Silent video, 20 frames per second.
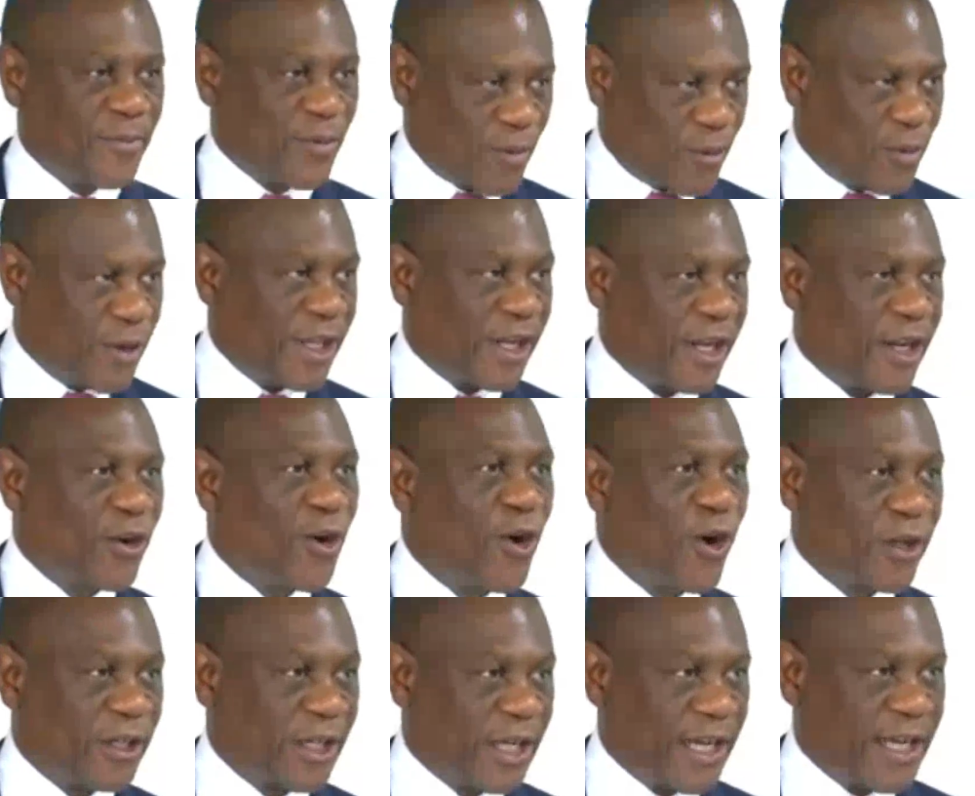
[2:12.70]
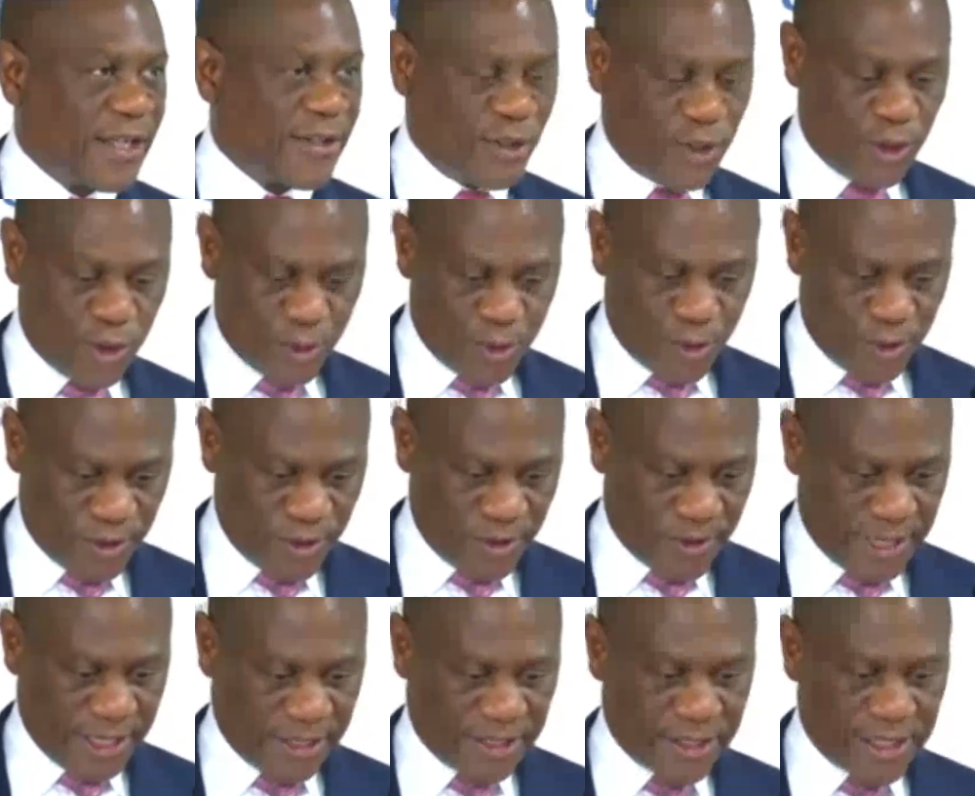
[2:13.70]
We recognize you,
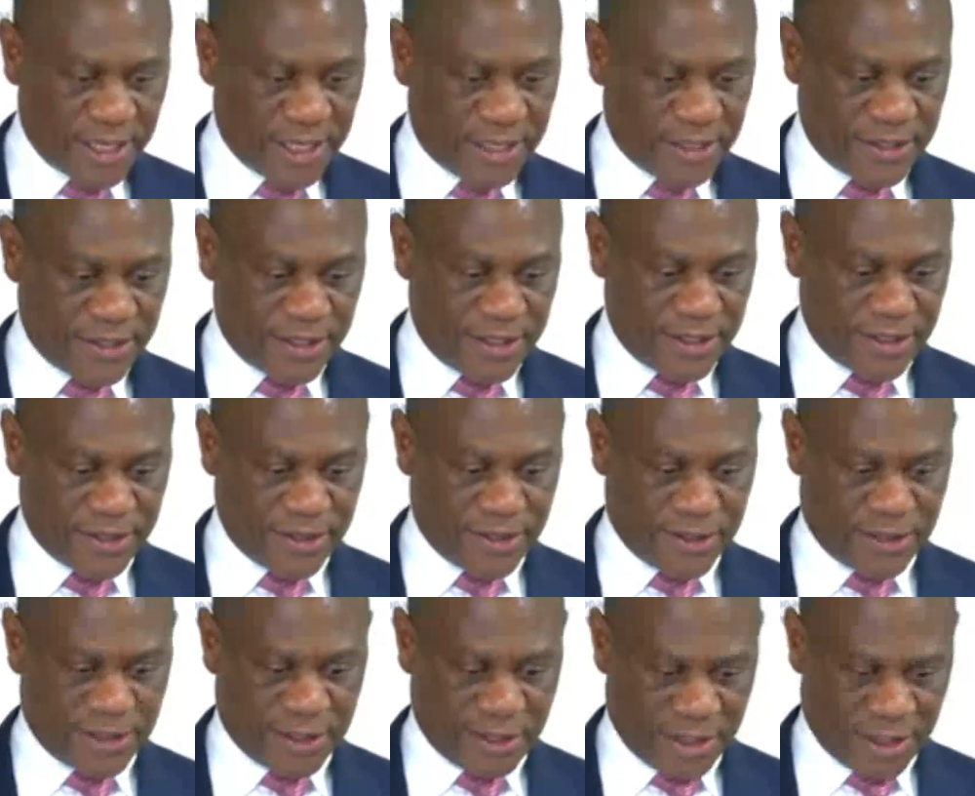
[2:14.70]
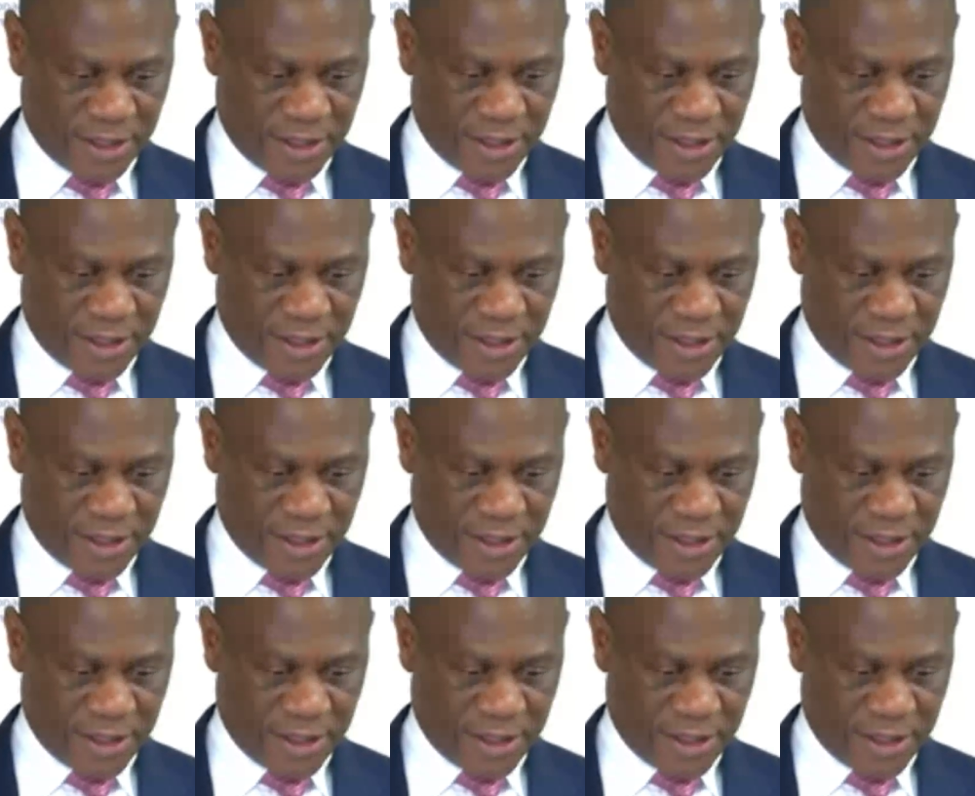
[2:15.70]
Your Excellencies,